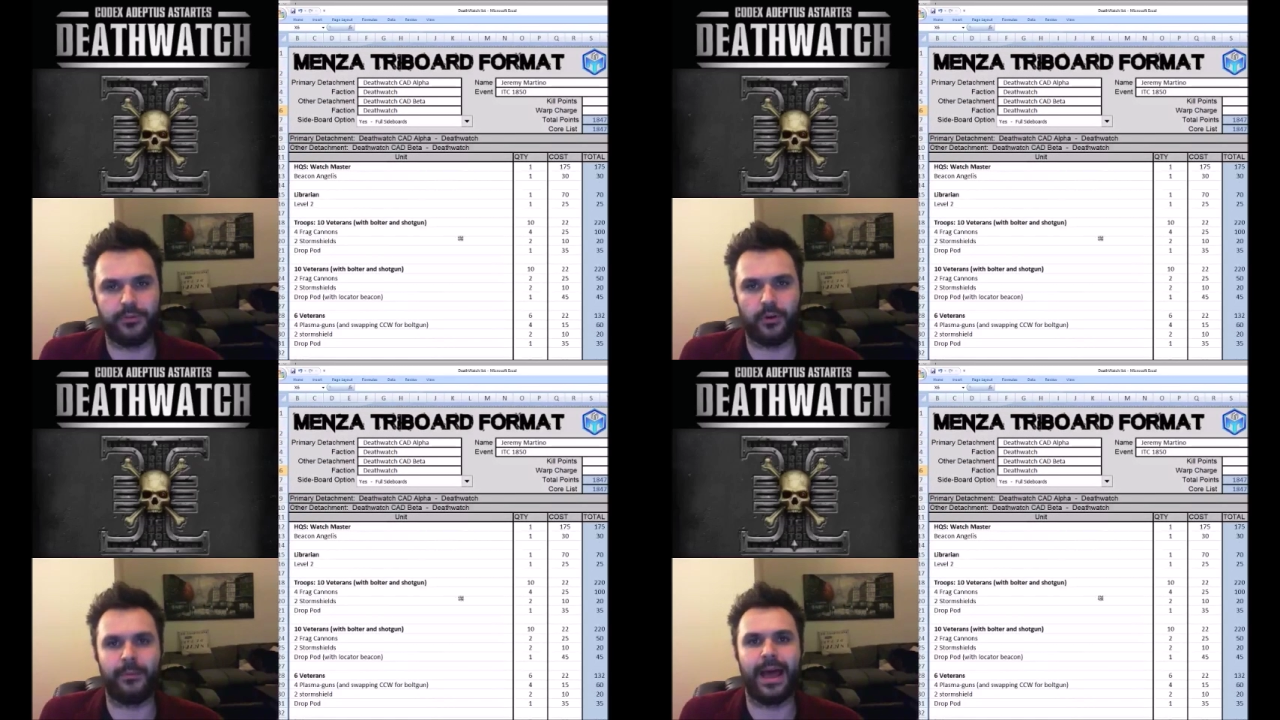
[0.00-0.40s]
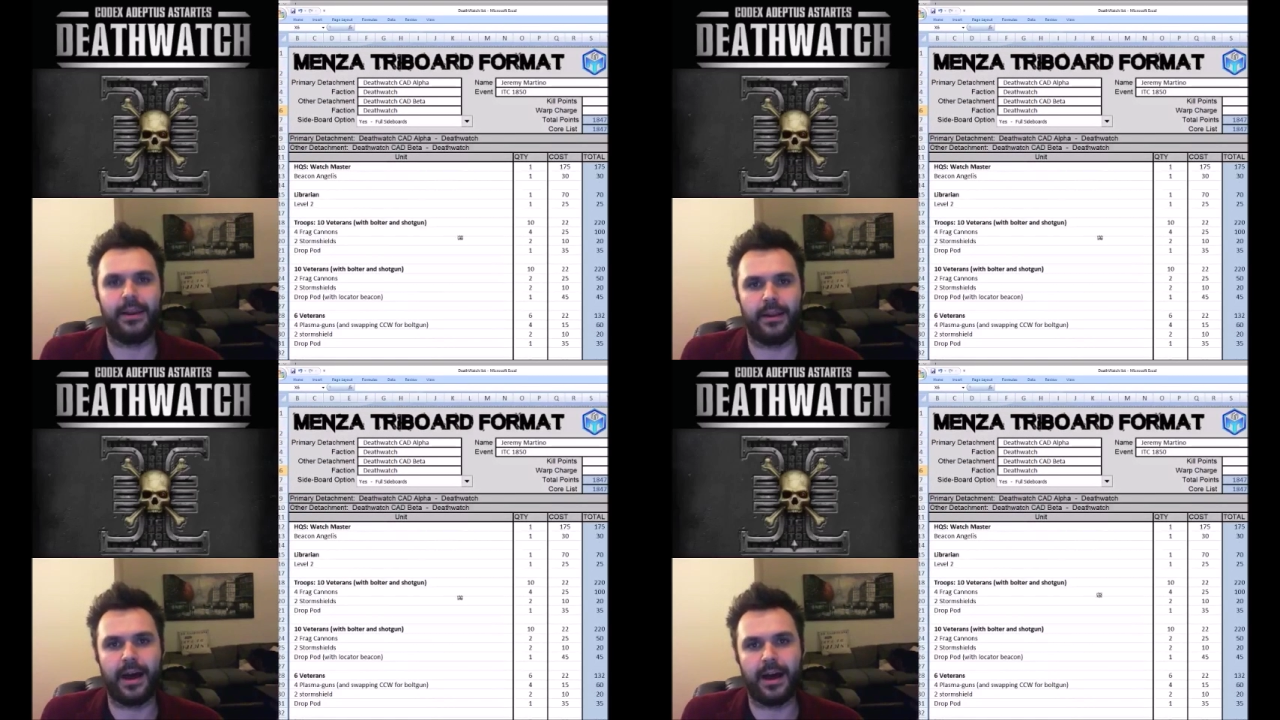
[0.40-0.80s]

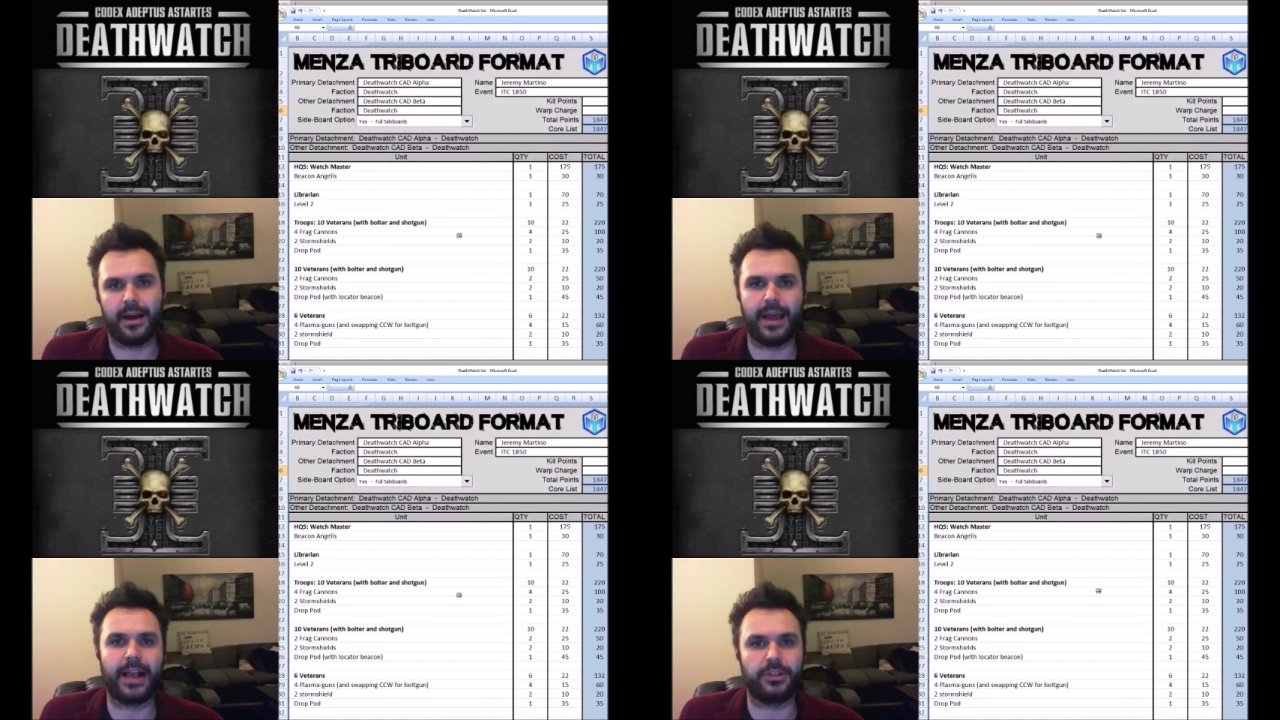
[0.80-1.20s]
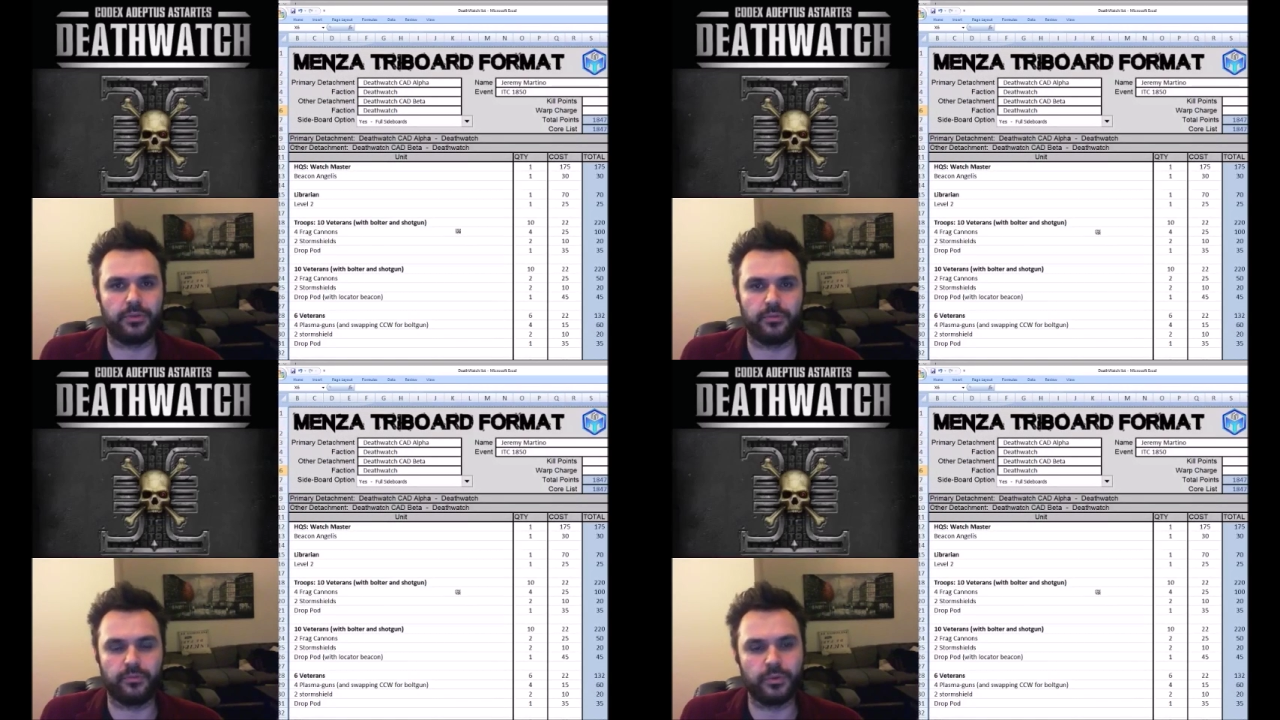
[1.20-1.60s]
format
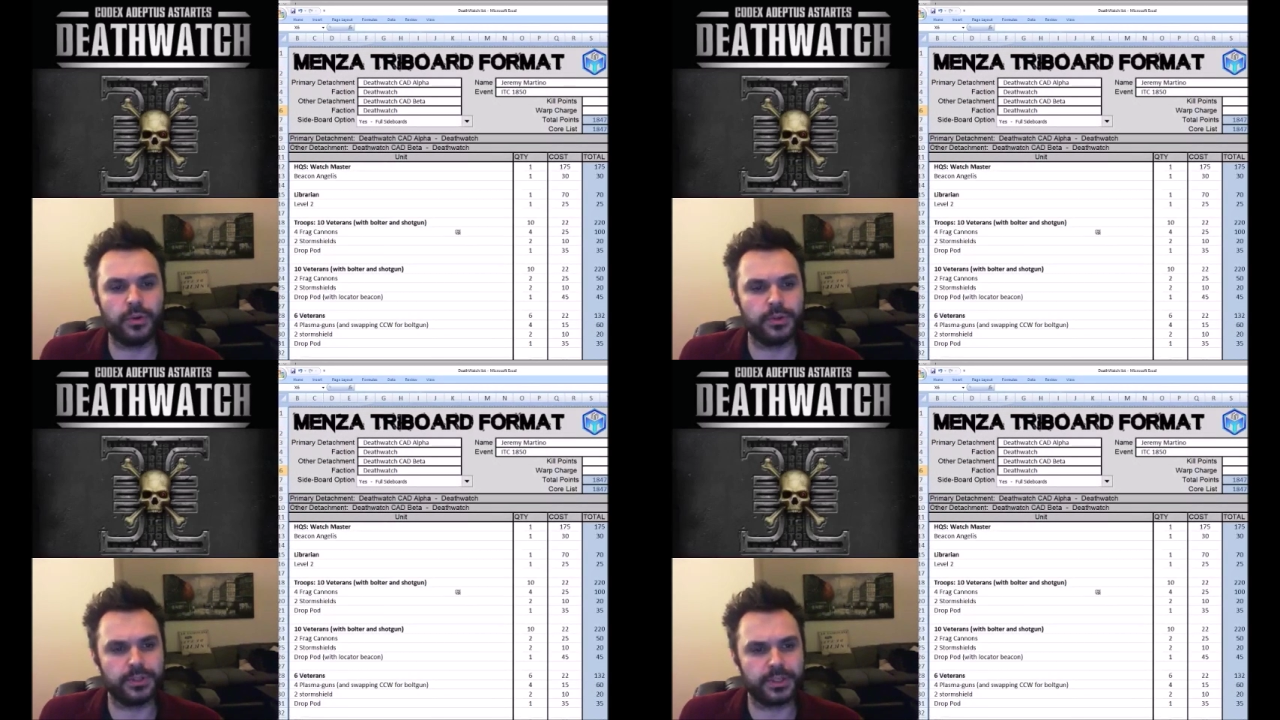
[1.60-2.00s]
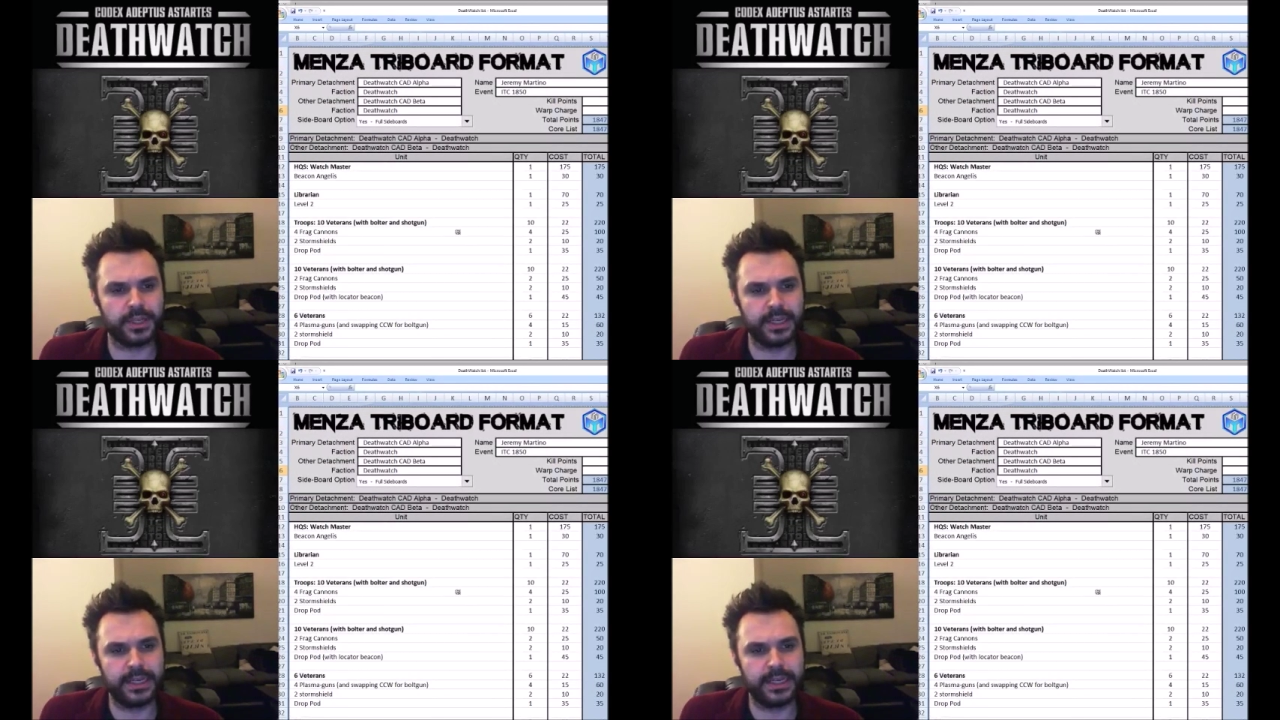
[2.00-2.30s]
actual rules.